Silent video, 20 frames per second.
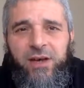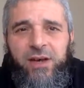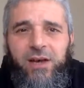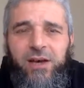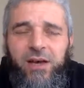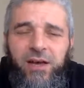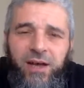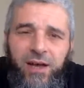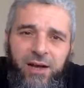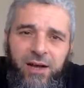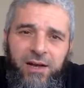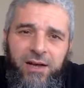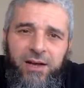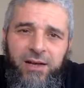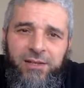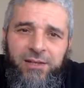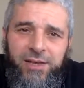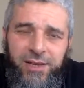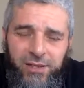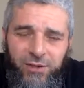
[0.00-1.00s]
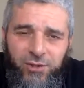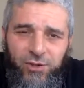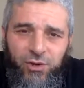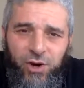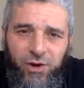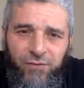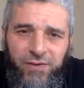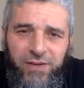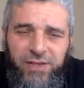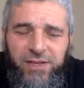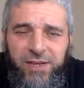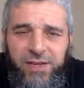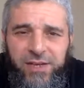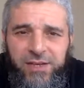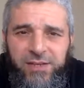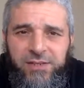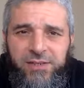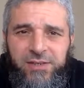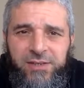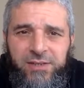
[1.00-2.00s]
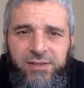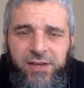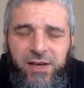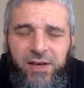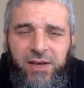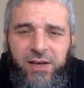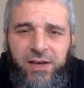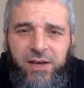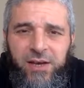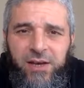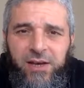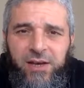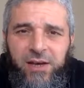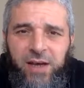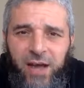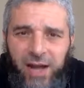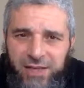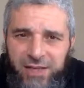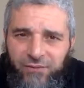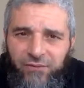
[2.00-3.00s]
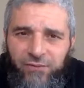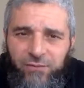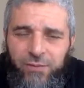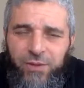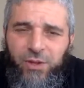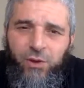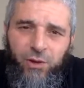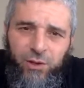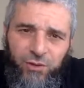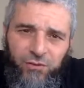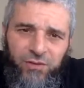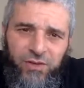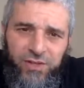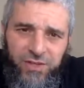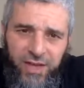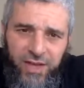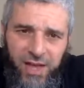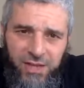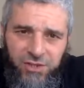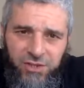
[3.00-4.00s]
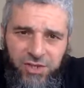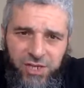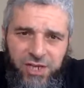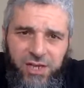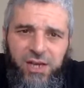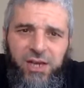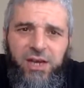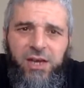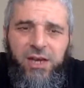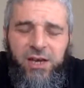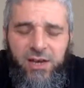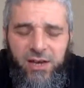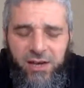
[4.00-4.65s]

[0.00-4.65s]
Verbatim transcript: uh, uh, the intro of it is Harf min Horuf at Tehaji,